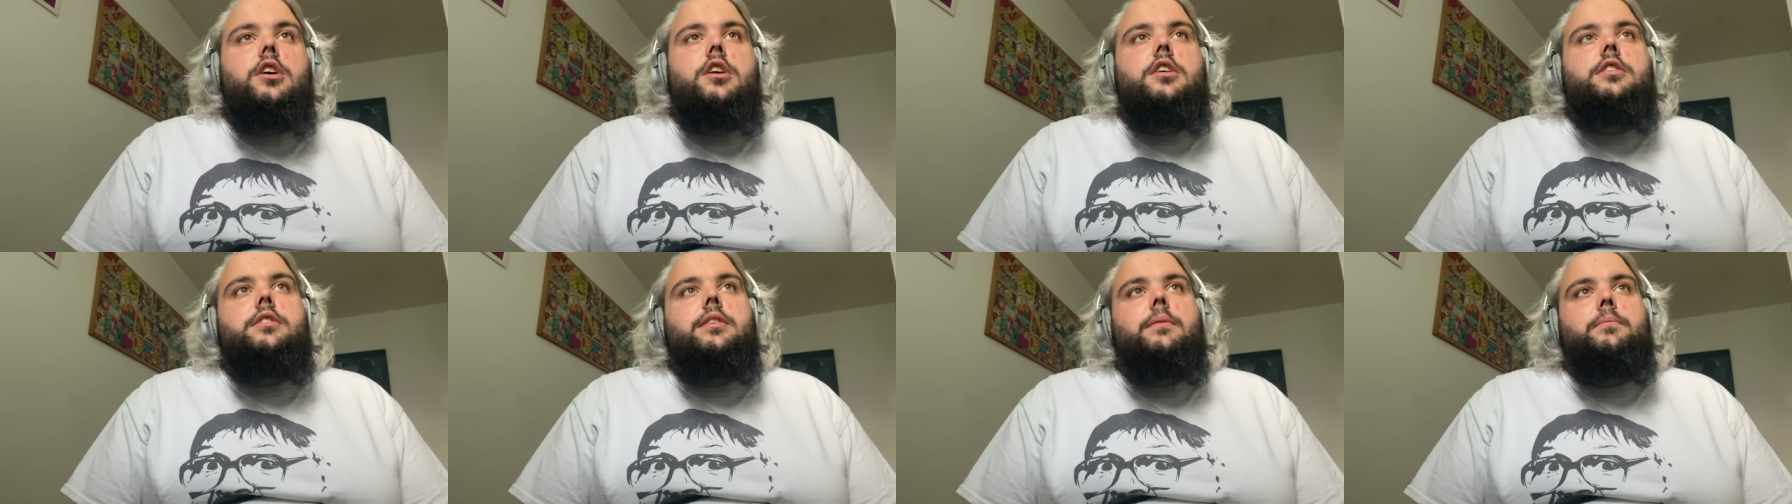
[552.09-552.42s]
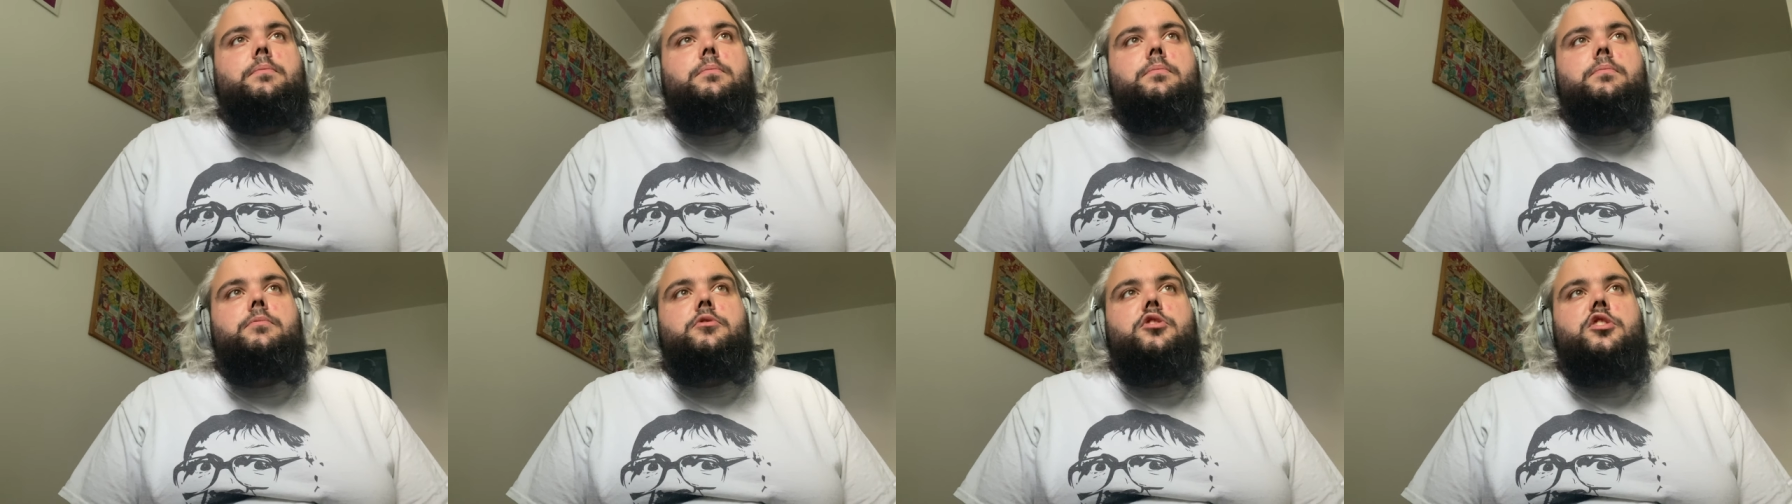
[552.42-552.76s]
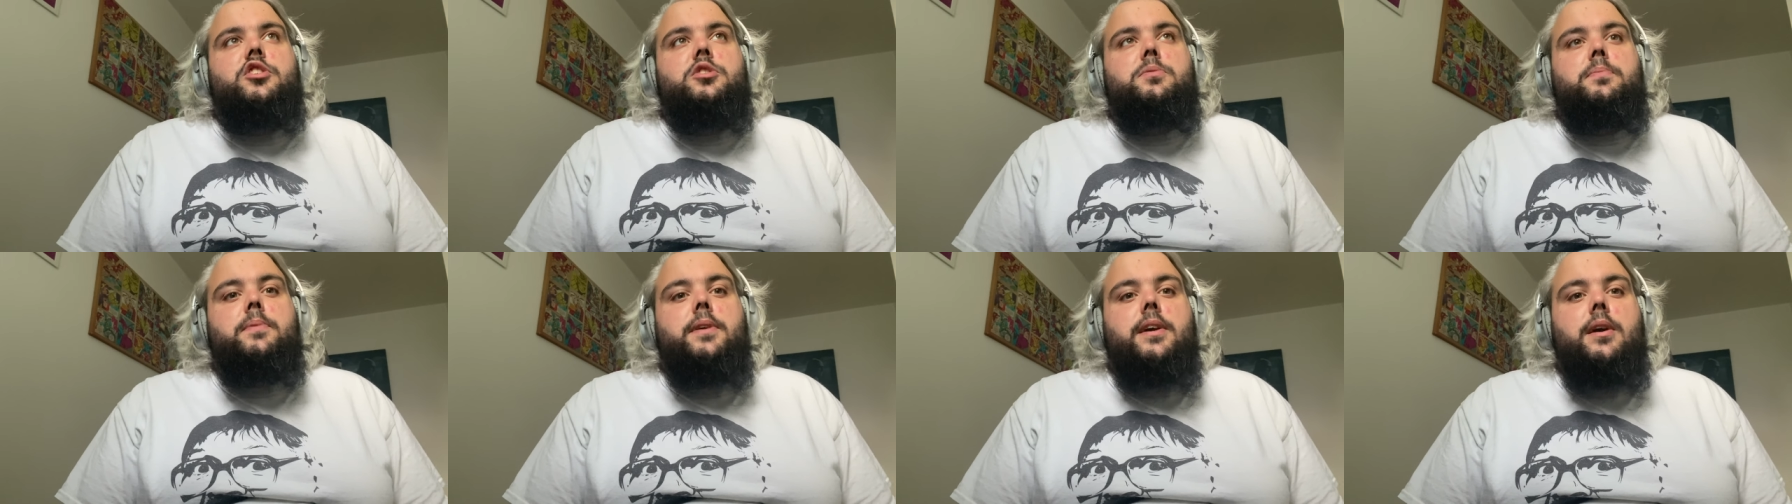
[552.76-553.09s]
Sam
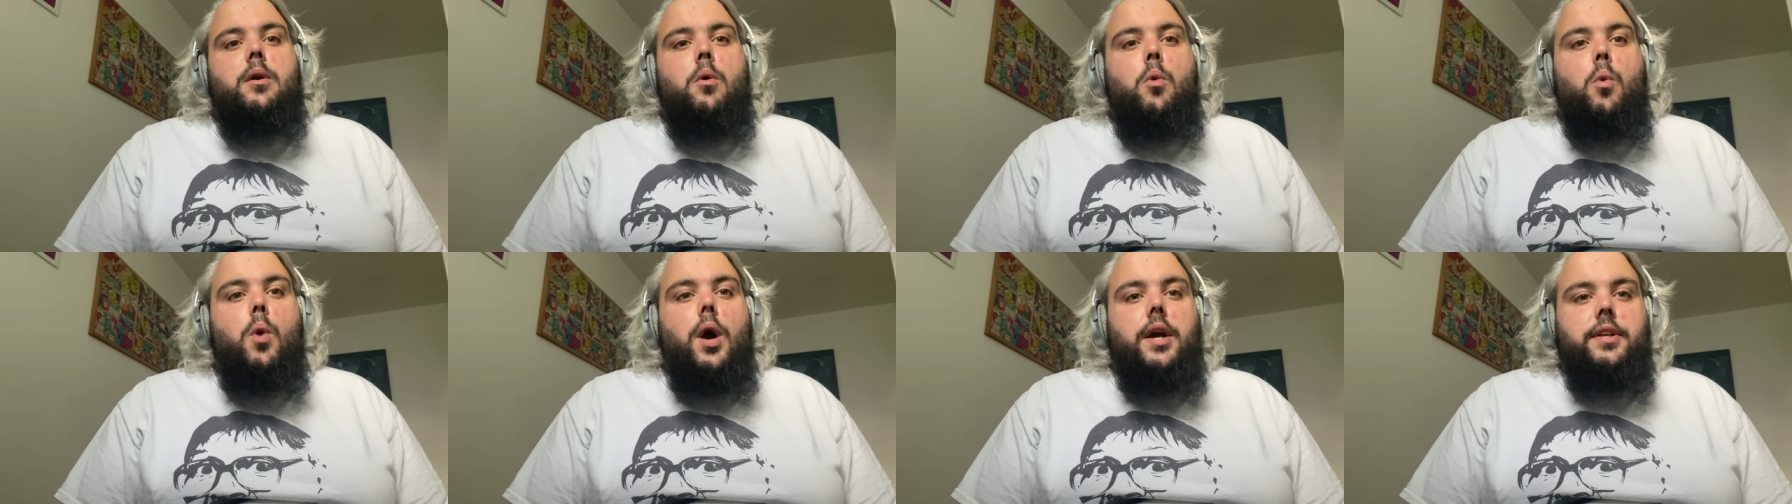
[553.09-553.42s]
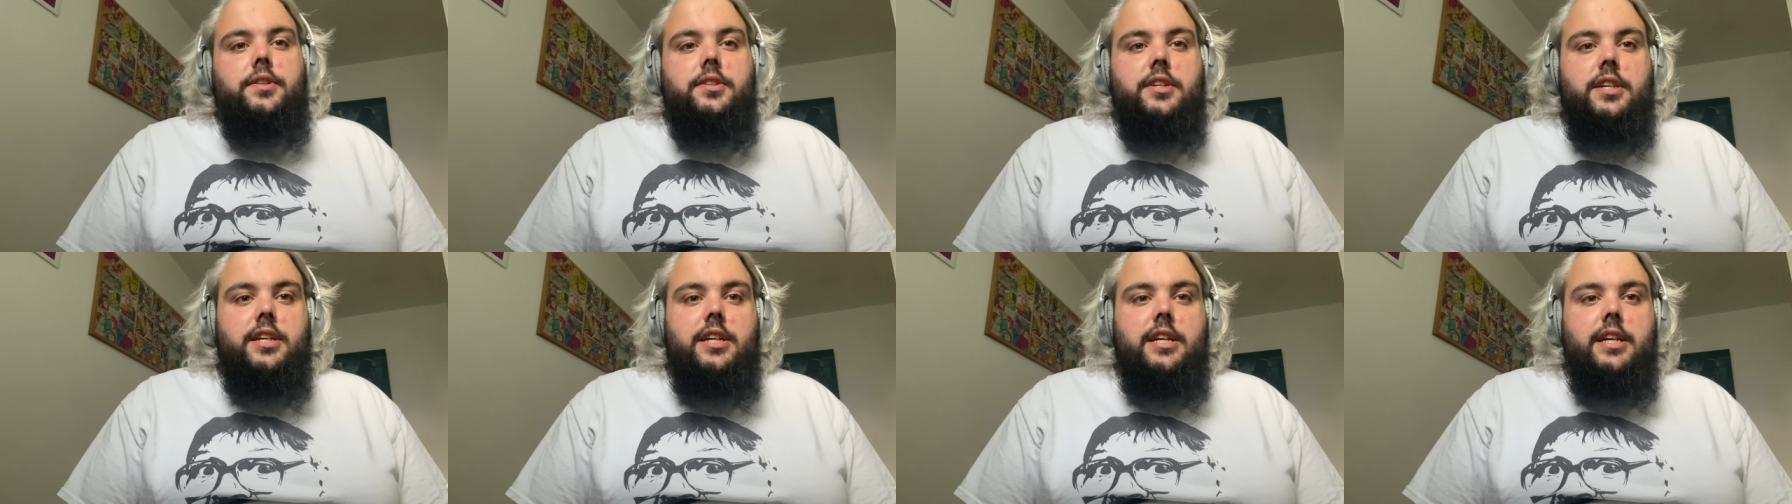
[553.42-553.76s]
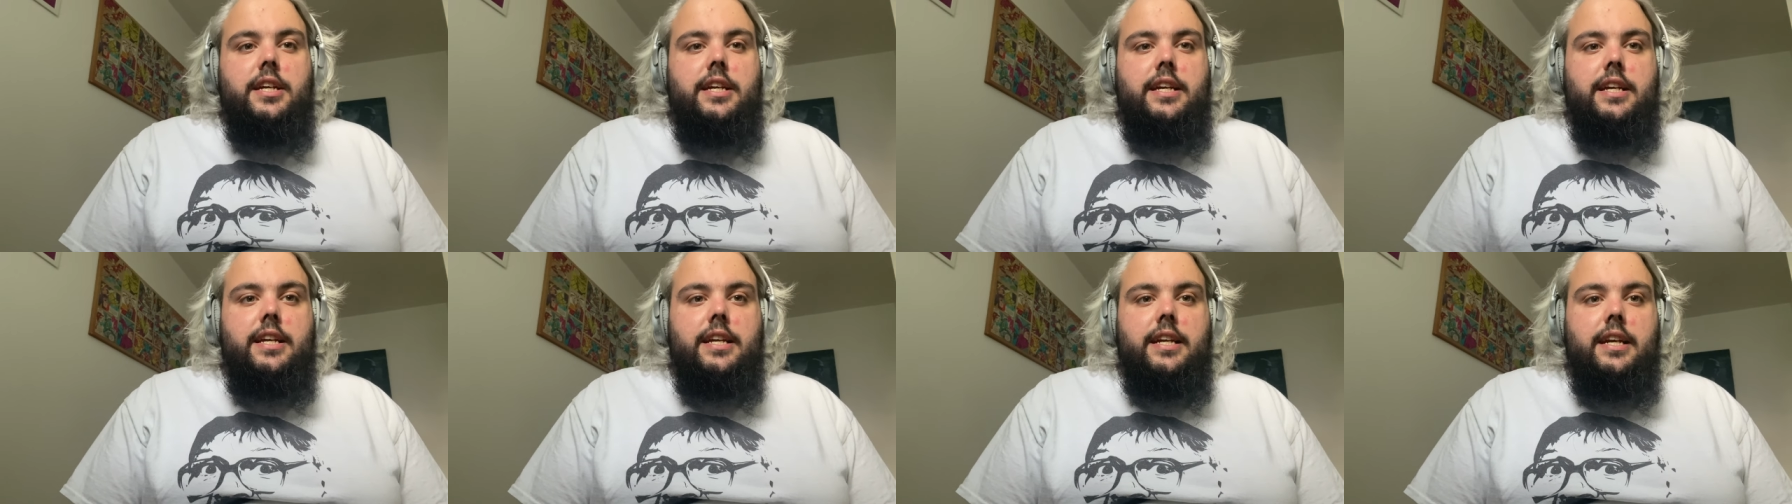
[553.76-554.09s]
Drinks Beer
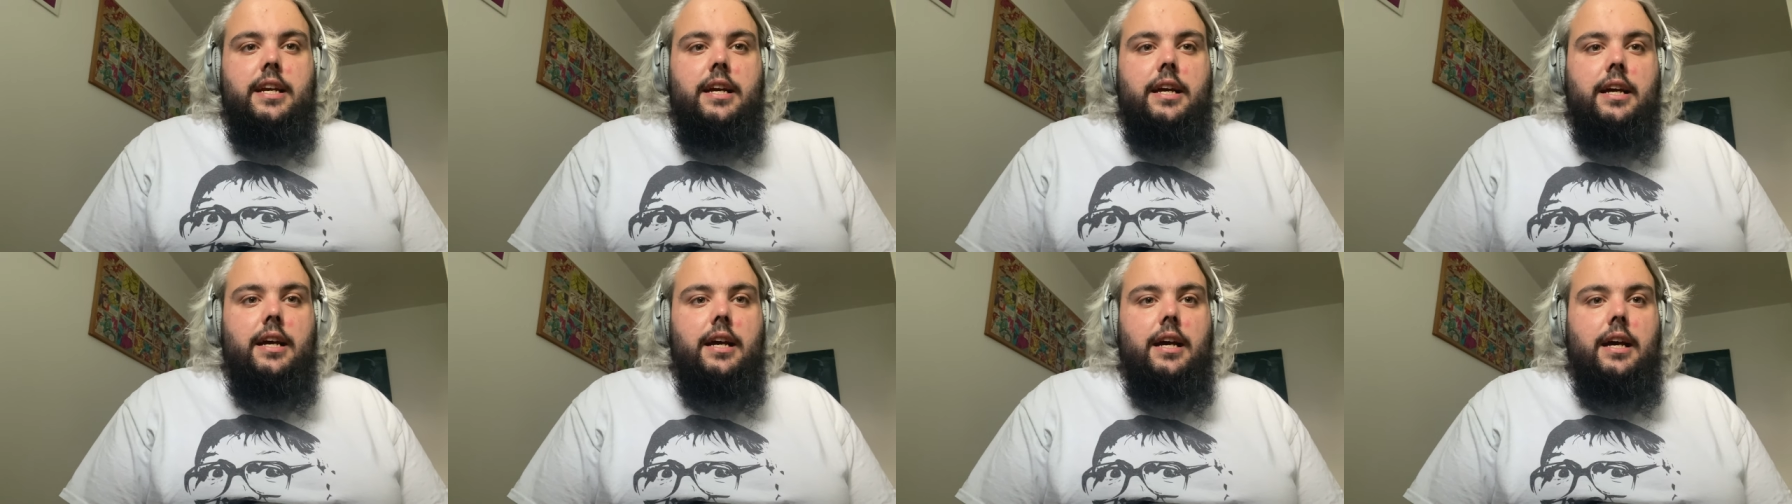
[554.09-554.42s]
YT.